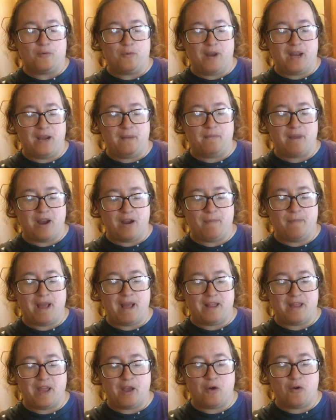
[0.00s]
Queen
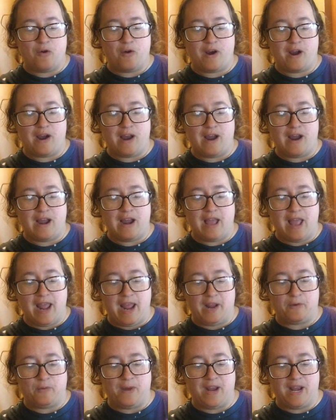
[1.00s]
Mirabella or
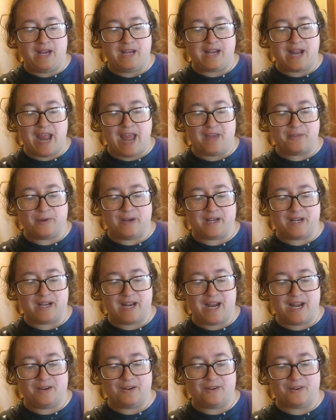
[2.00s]
a Queen Katharine
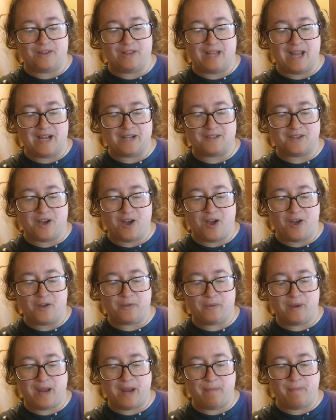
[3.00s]
candle. Collect
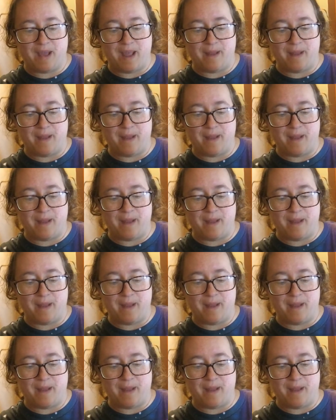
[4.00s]
all three